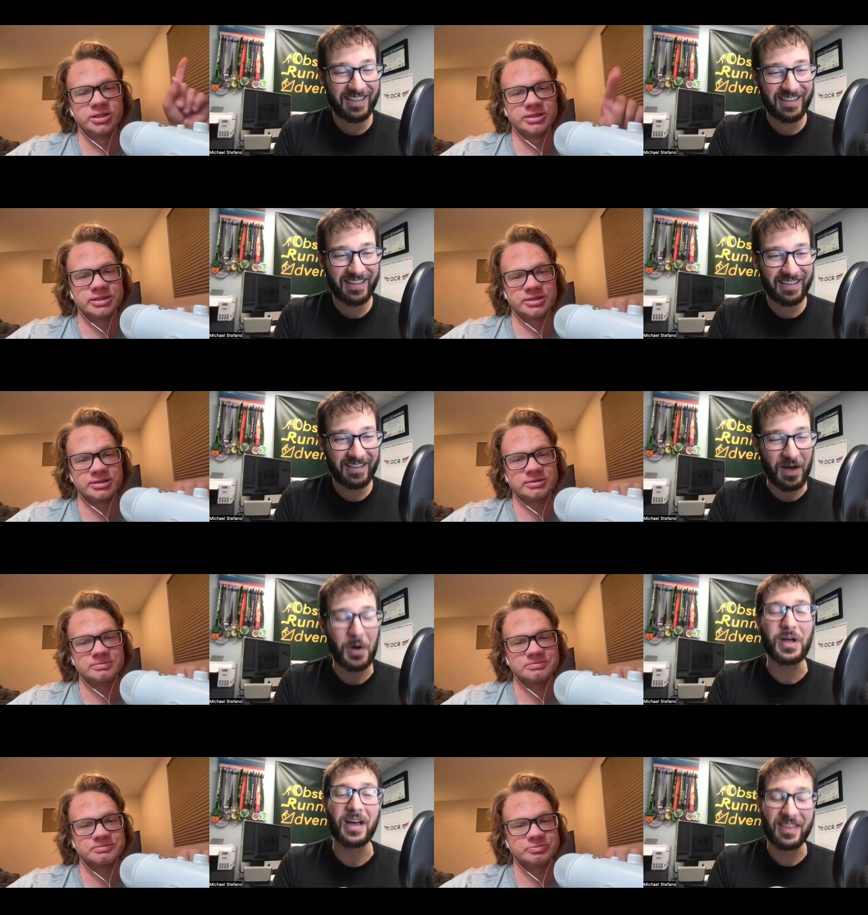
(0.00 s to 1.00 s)
Speaker 1: tank.
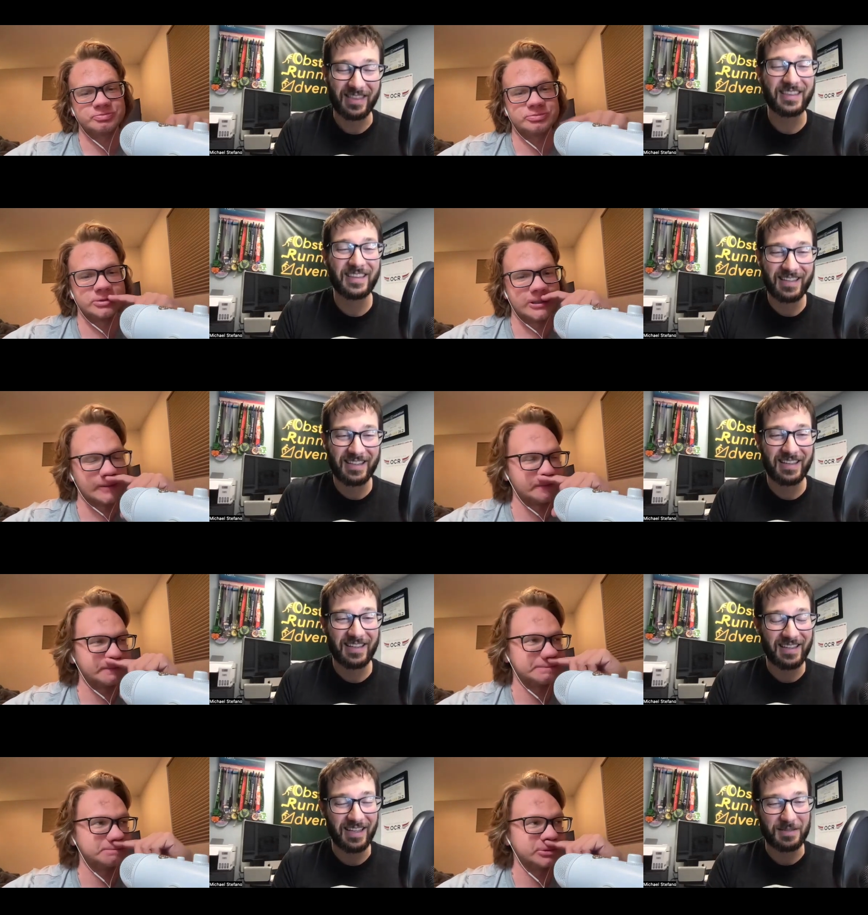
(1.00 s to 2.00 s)
Speaker 2: Okay.
Speaker 1: Yeah.
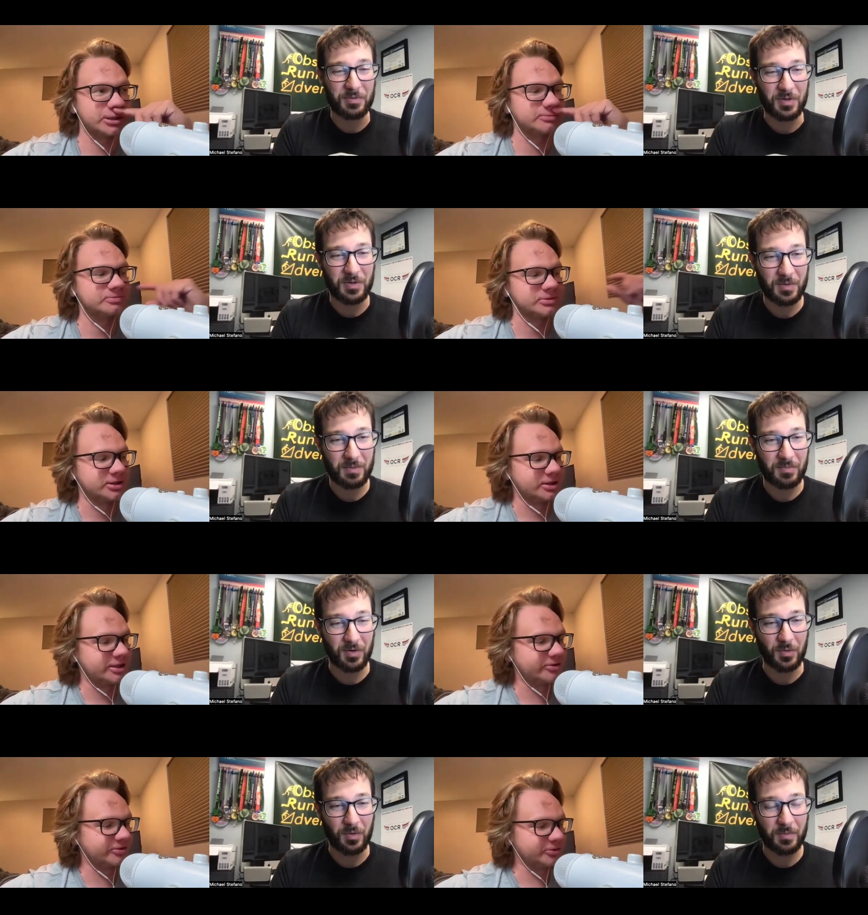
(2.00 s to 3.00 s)
That
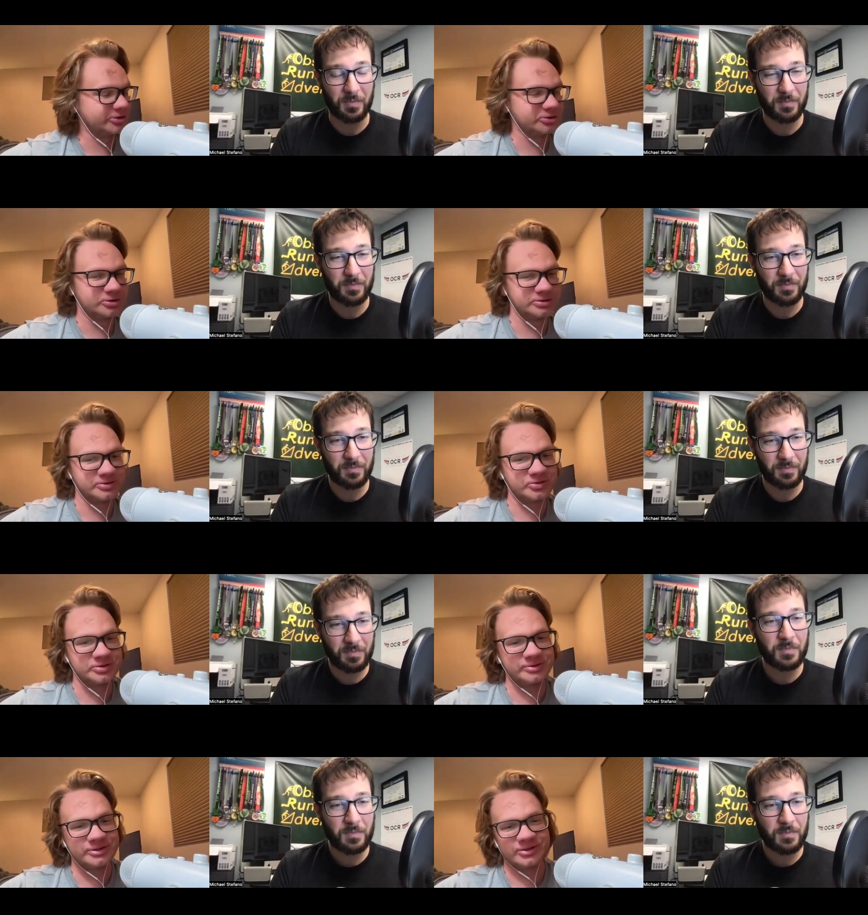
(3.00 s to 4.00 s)
was pretty cool. It was only
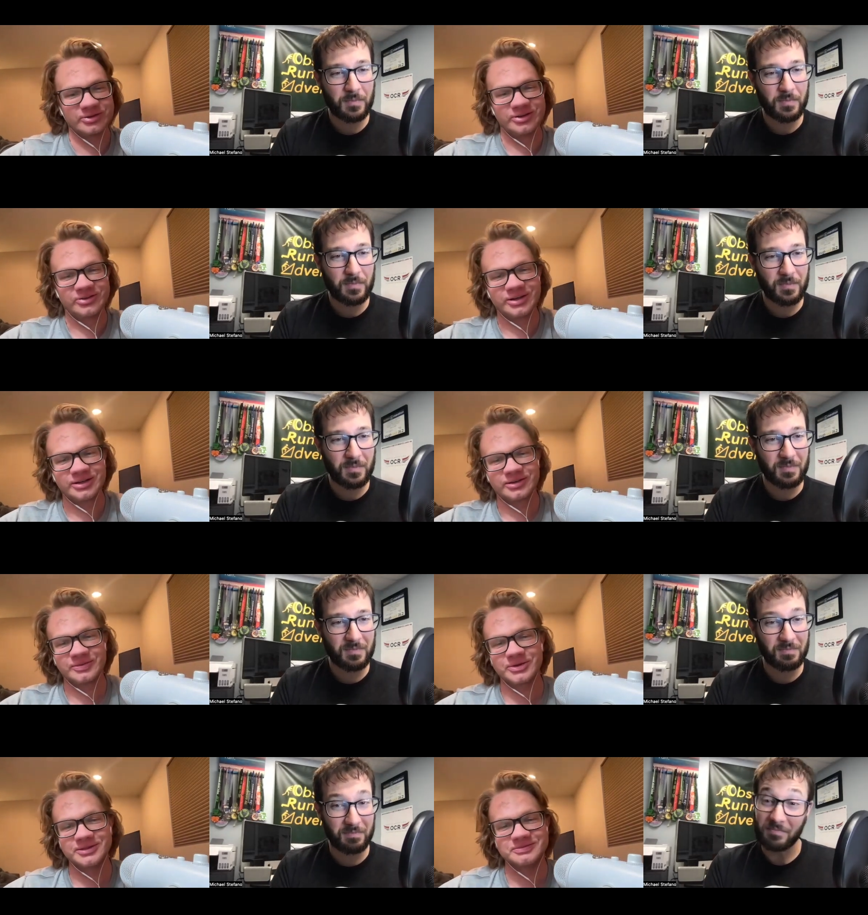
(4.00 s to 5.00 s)
for like 30 seconds,
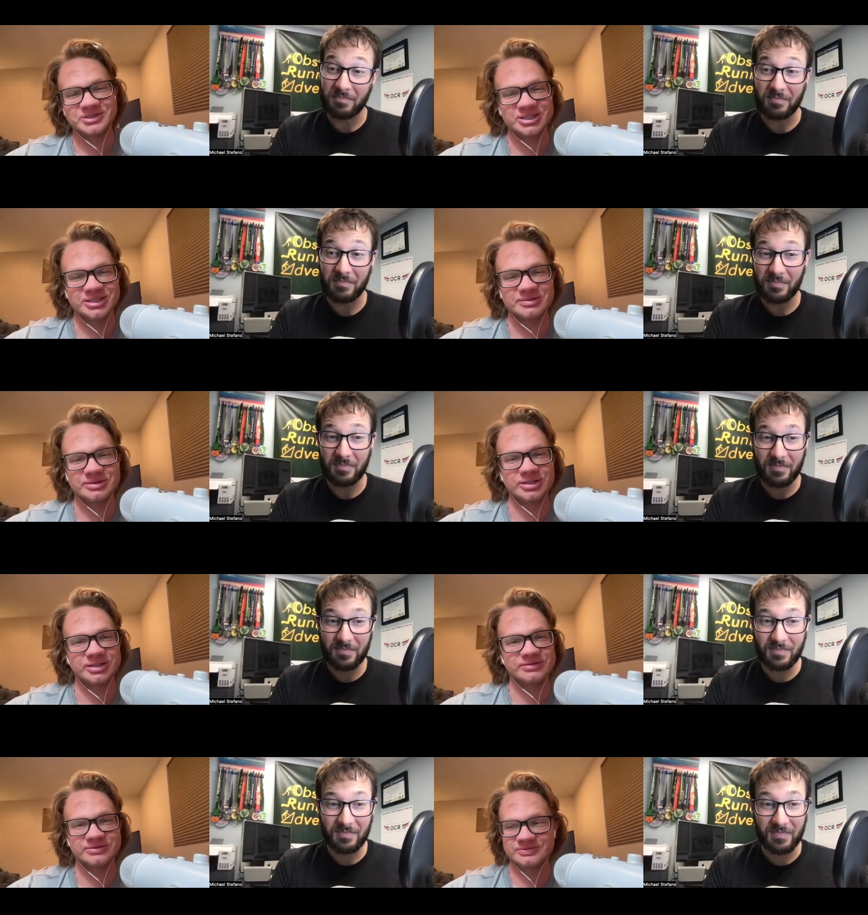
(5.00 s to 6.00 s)
but it changed my
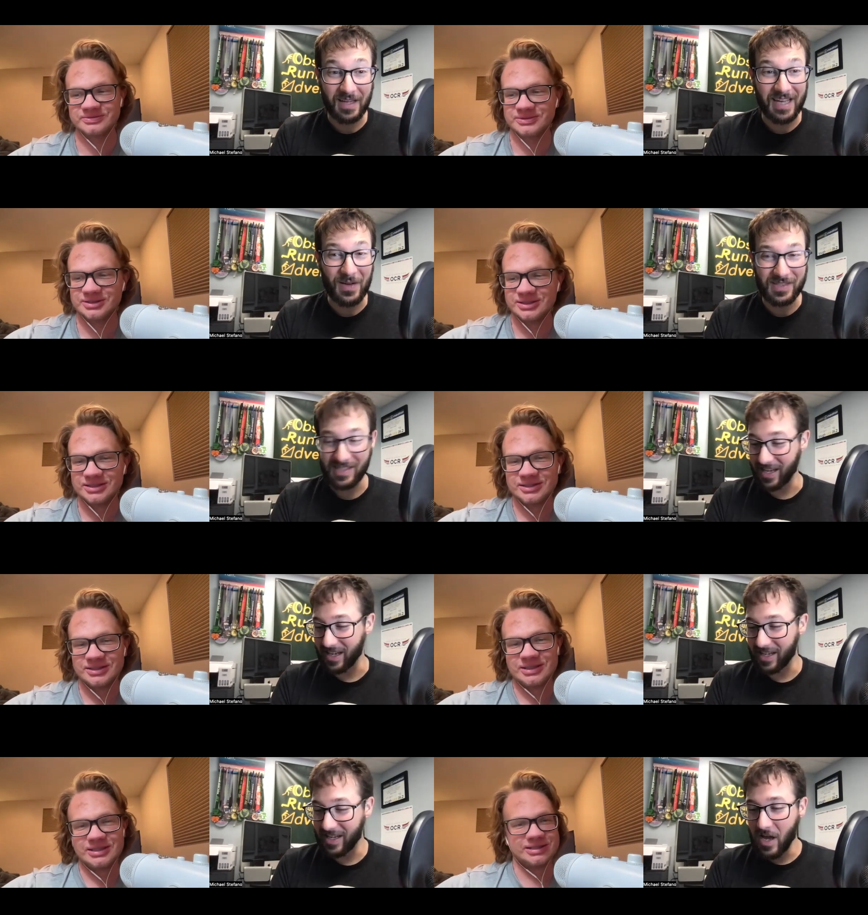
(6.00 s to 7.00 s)
life.
Speaker 2: That counts,
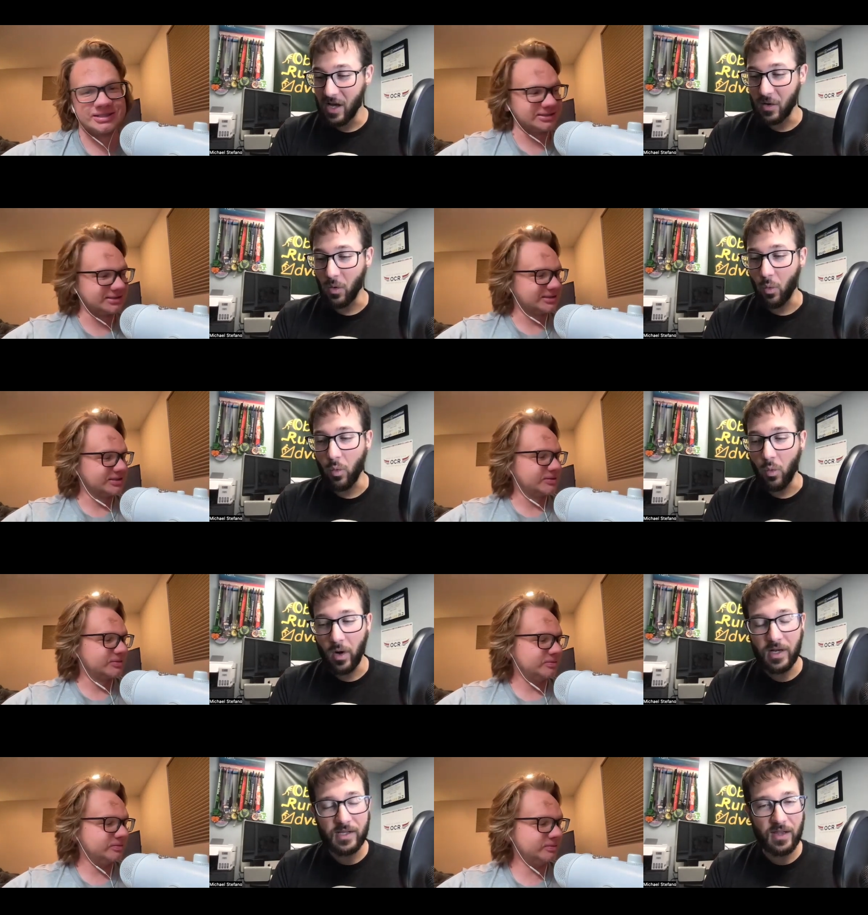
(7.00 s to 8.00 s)
yeah.
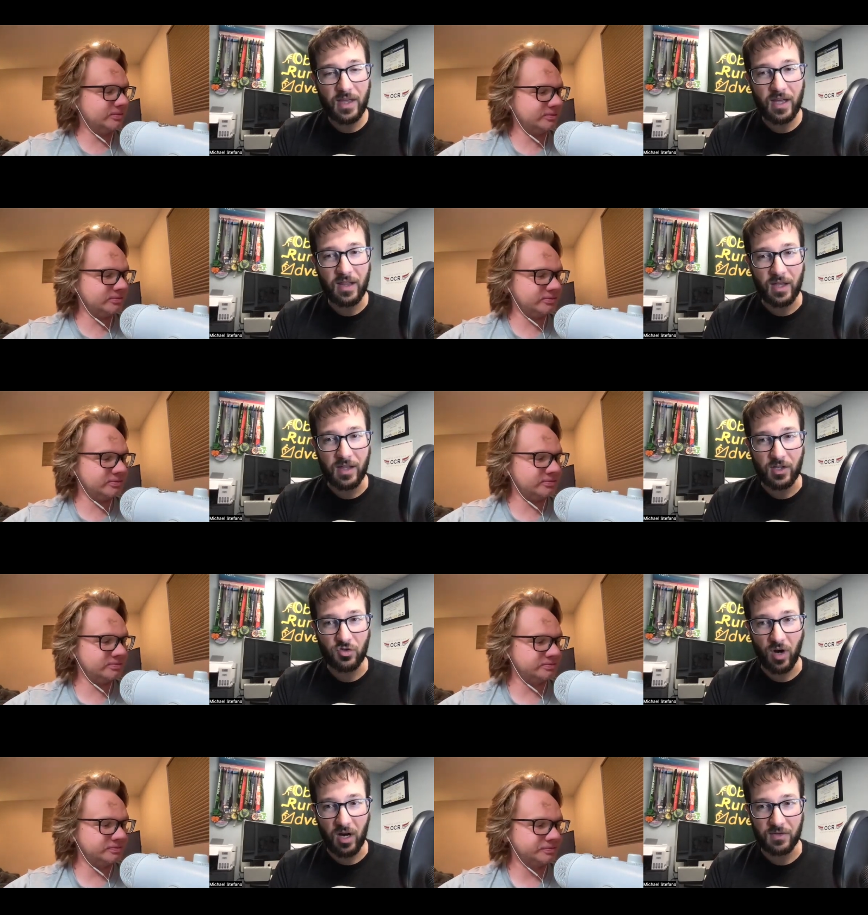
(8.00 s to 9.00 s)
What is it that
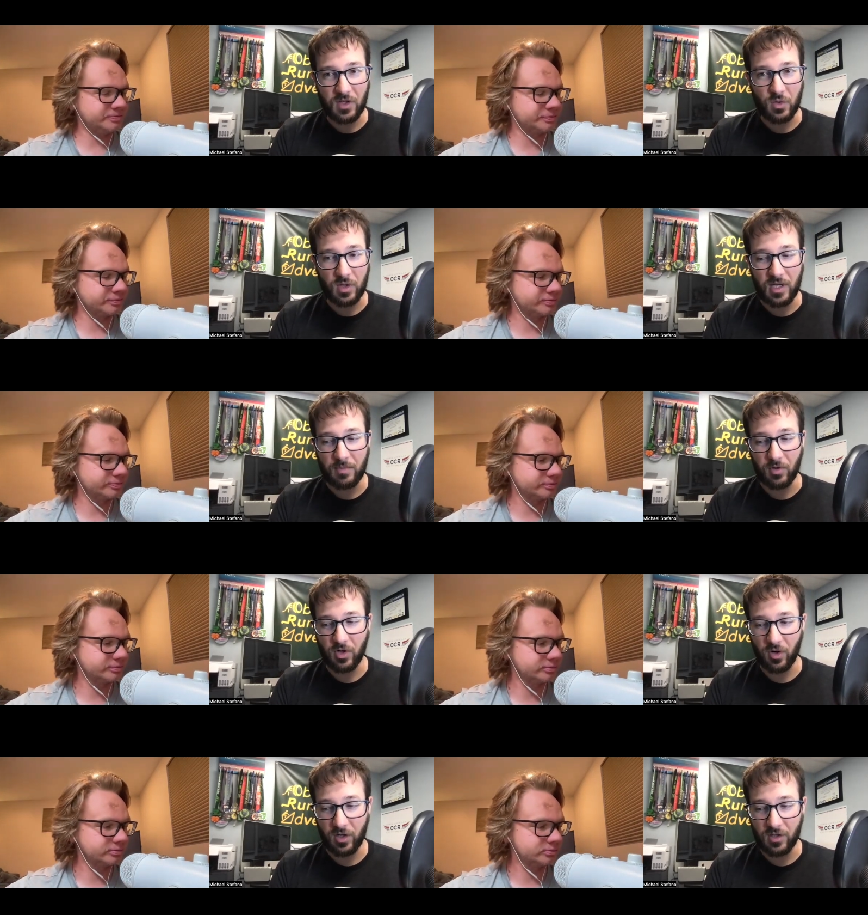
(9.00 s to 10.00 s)
drives you to keep
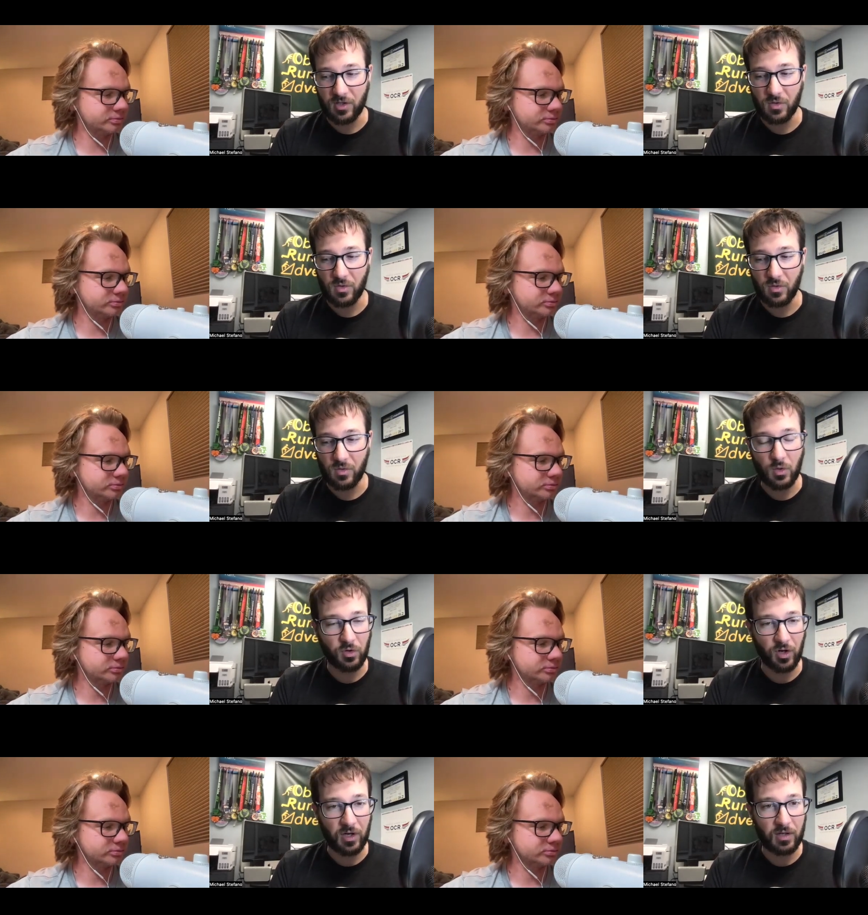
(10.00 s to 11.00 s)
returning to
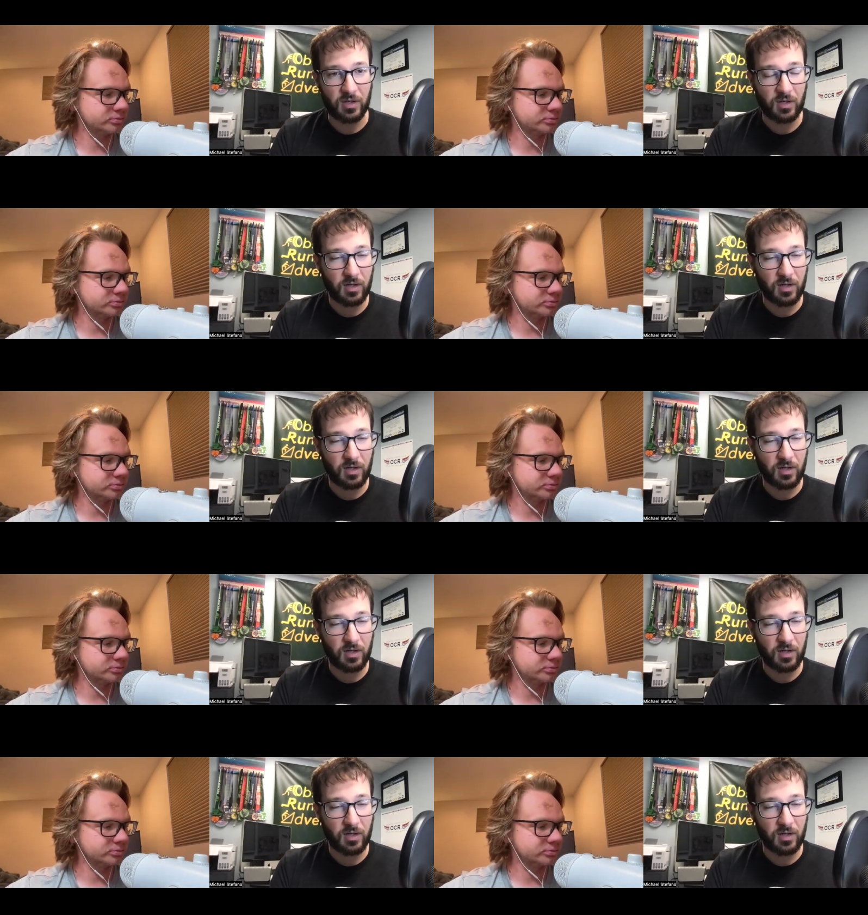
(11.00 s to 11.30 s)
Ukraine?